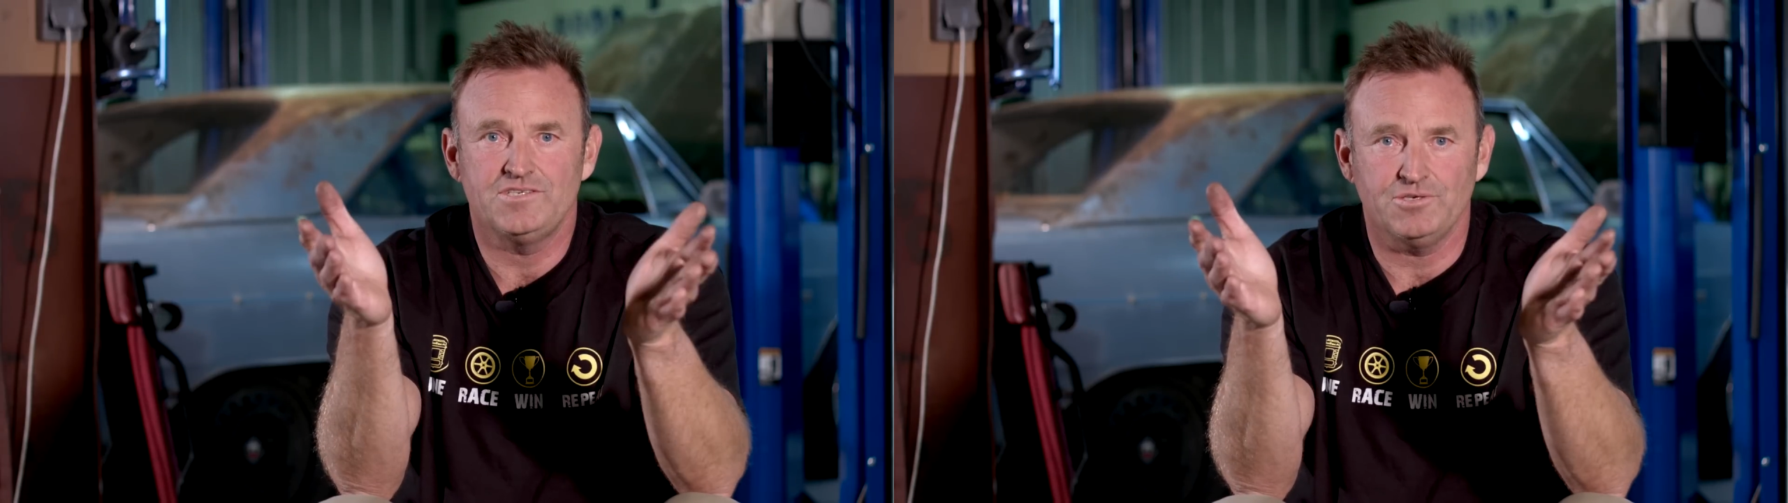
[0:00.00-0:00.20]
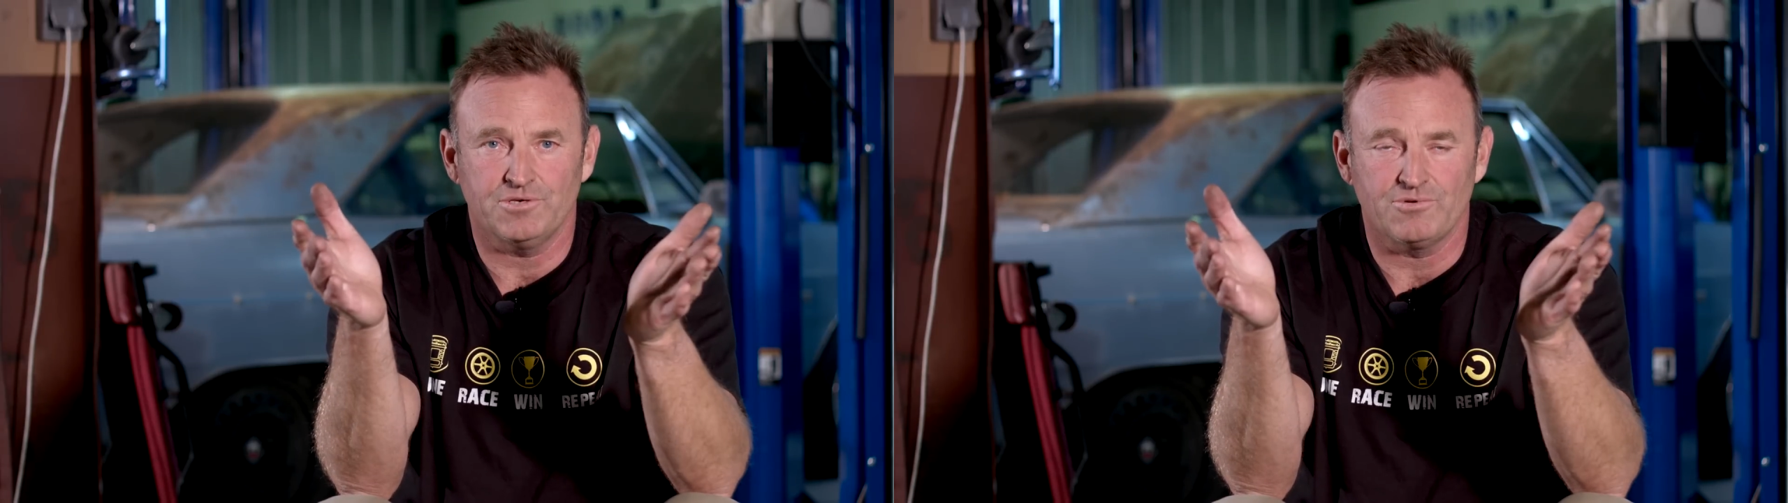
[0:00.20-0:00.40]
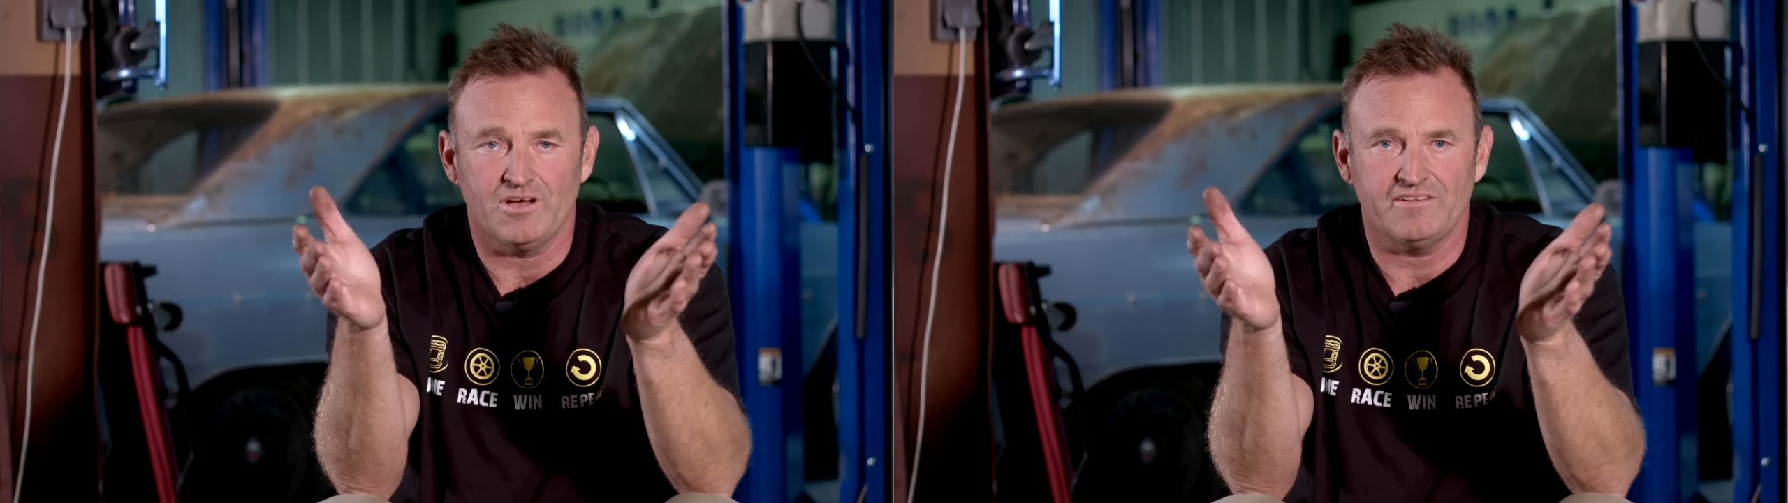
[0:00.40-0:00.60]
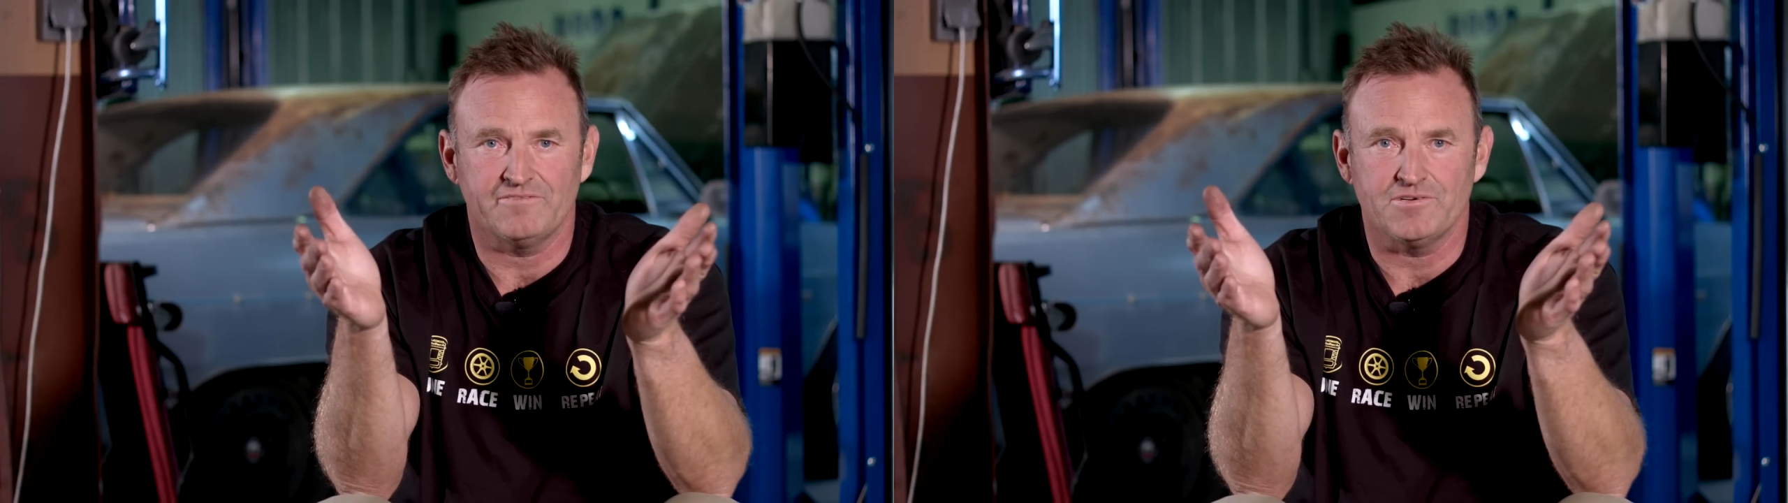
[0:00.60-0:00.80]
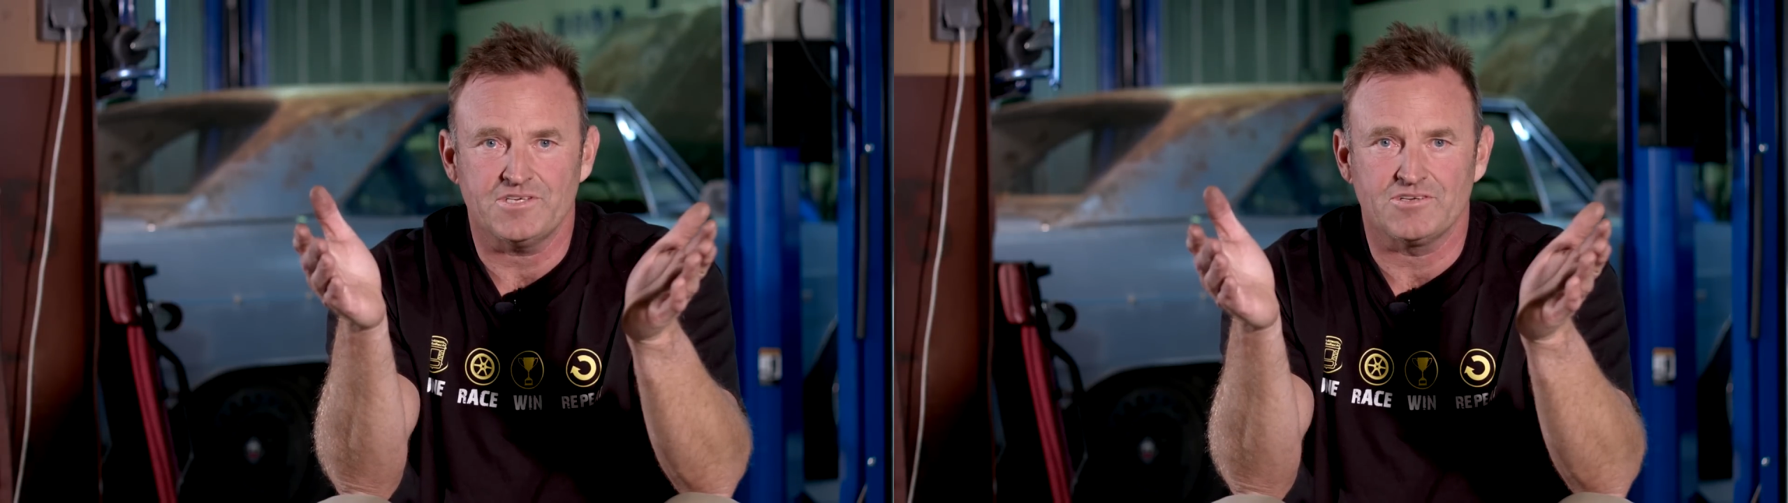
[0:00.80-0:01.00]
do it right the
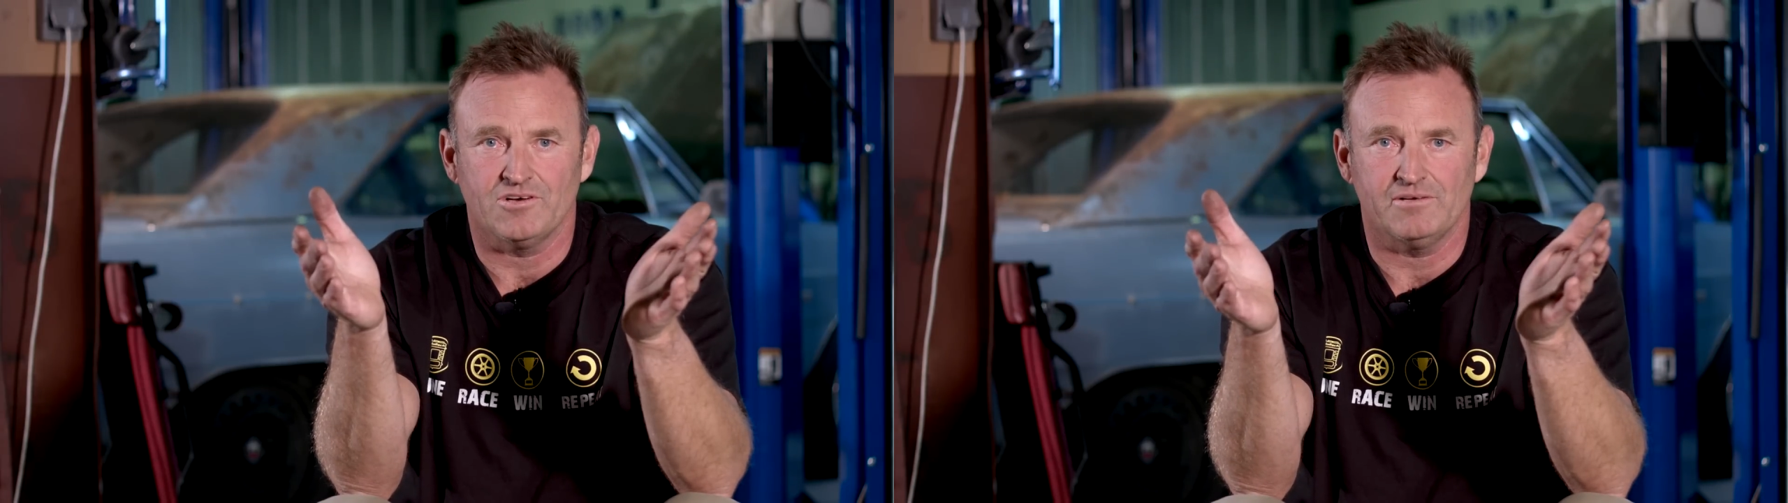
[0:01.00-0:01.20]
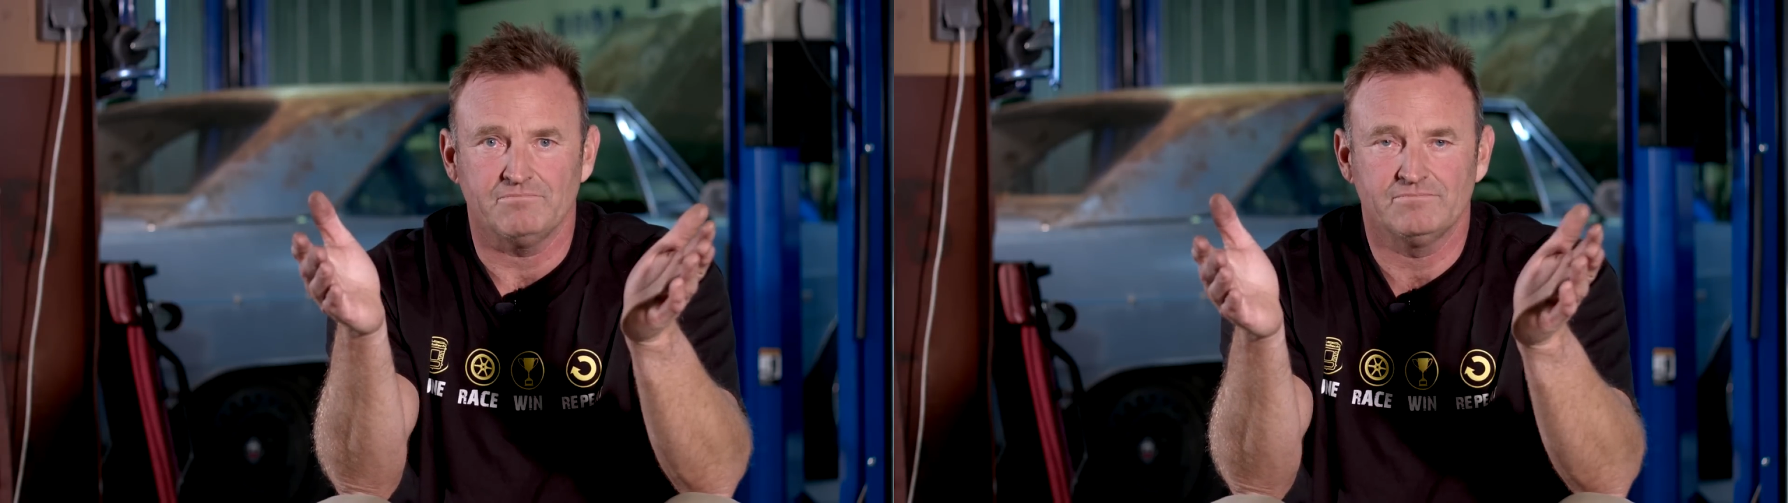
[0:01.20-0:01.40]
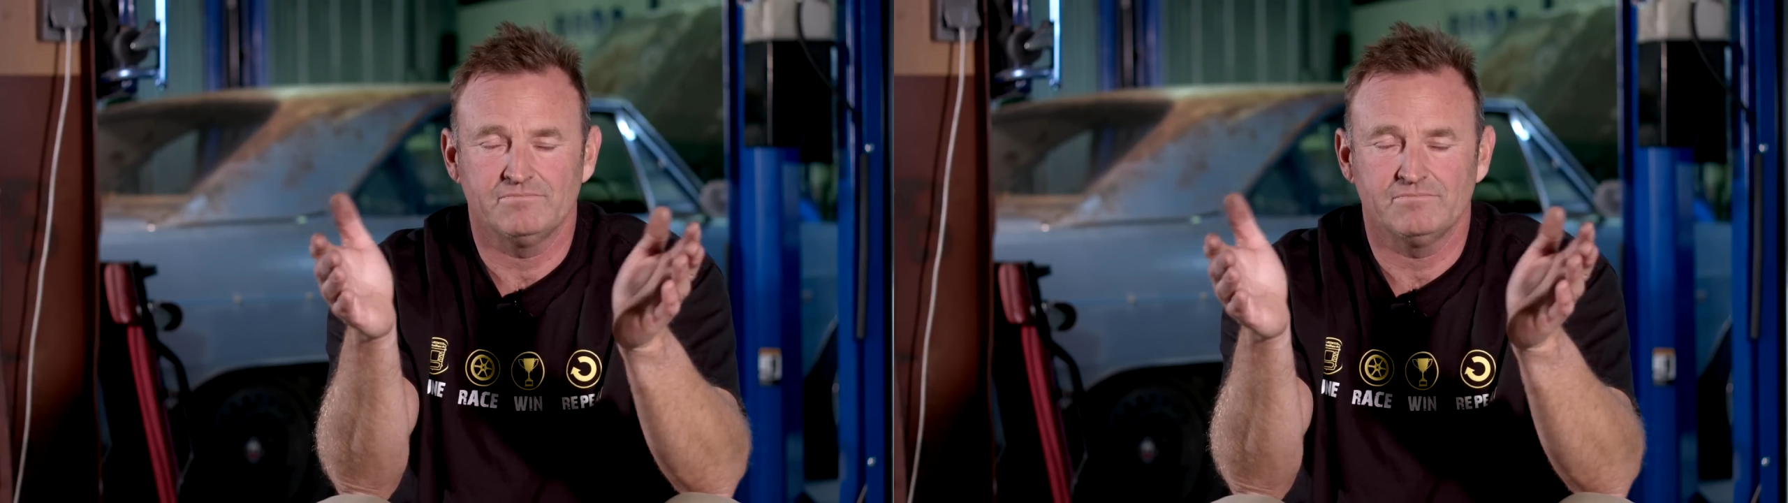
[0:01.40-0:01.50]
first time.